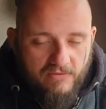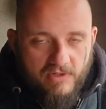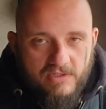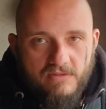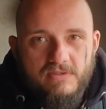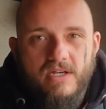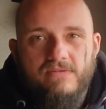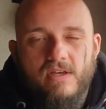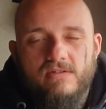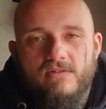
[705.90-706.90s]
the reason I've saved
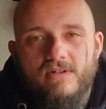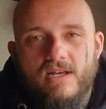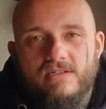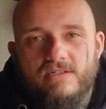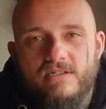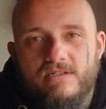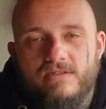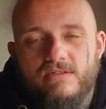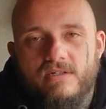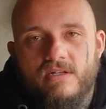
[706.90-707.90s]
that till last
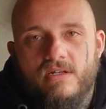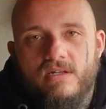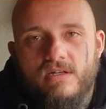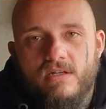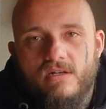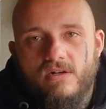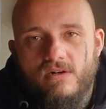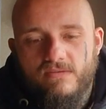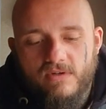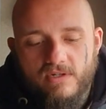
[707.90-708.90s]
is
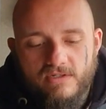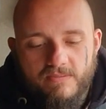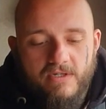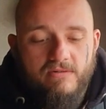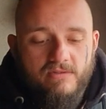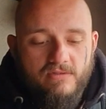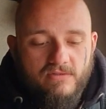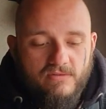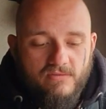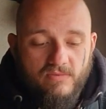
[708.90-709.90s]
I've got
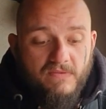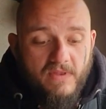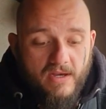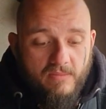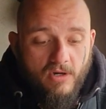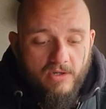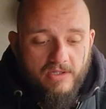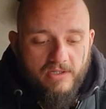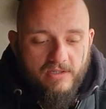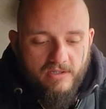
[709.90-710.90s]
experience with that
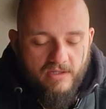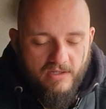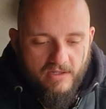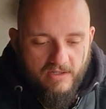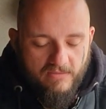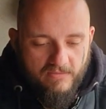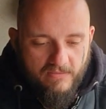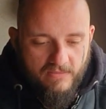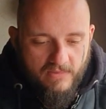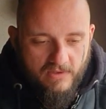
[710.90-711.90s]
bike. I
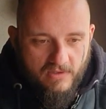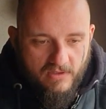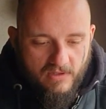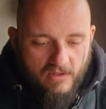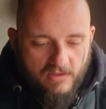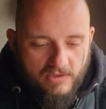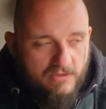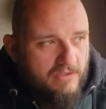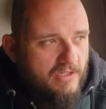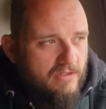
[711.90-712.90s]
got it
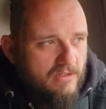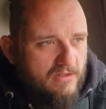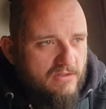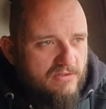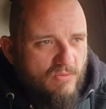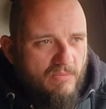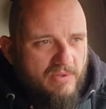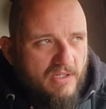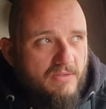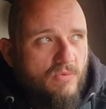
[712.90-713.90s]
stuck in like
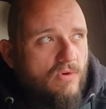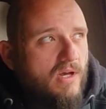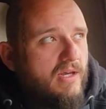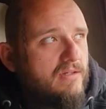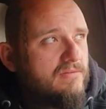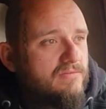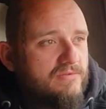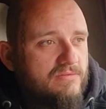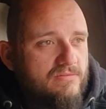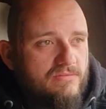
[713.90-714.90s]
swampy water
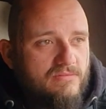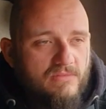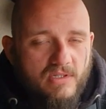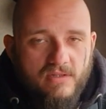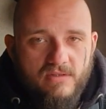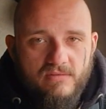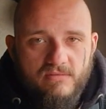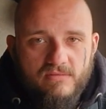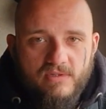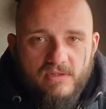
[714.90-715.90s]
in
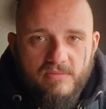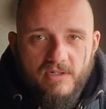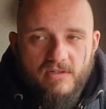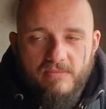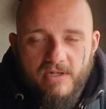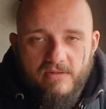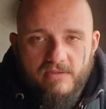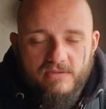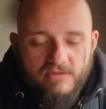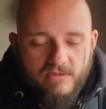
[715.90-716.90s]
the middle of the
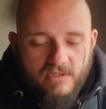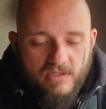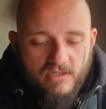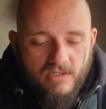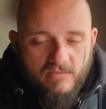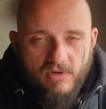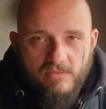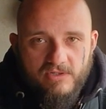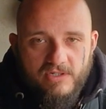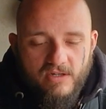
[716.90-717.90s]
mountains by
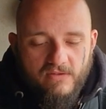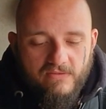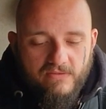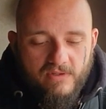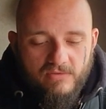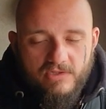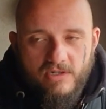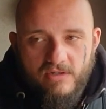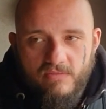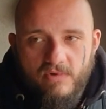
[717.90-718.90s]
myself. I was
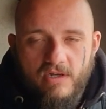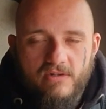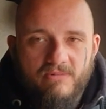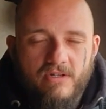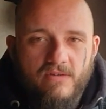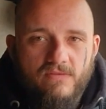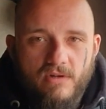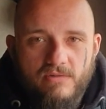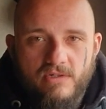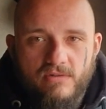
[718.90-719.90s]
soaking wet, I'd been off-roading